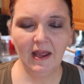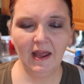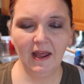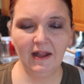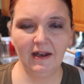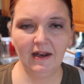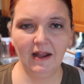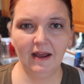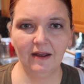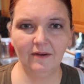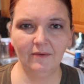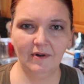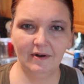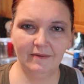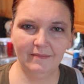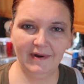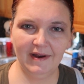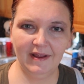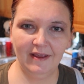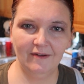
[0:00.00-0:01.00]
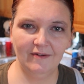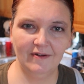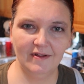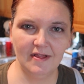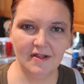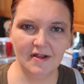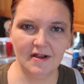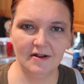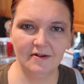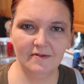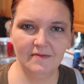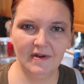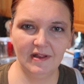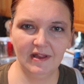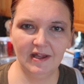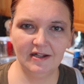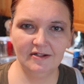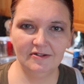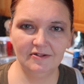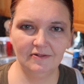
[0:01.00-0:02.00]
and I want to bring you along
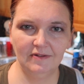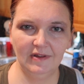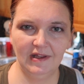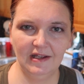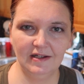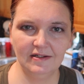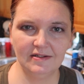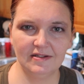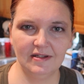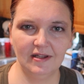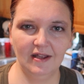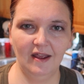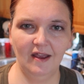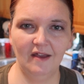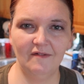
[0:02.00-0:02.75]
while I do these.